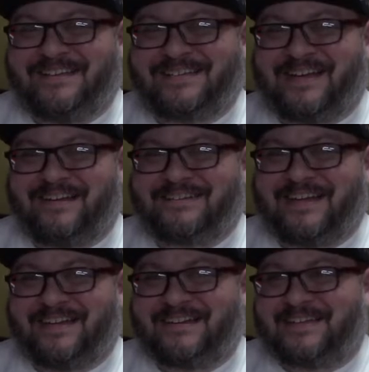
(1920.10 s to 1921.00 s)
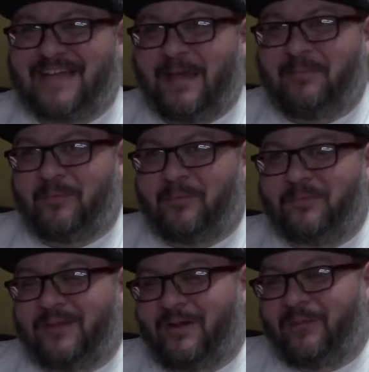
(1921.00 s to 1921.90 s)
Kickers, I kept
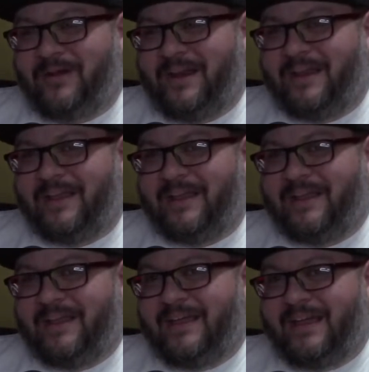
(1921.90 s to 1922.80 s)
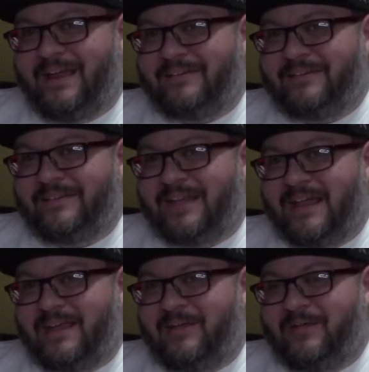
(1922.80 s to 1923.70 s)
trying to read it, and I was like,
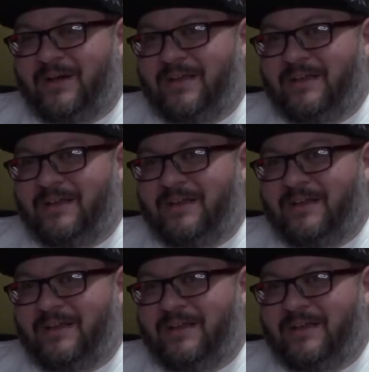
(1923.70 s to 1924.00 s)
"What?"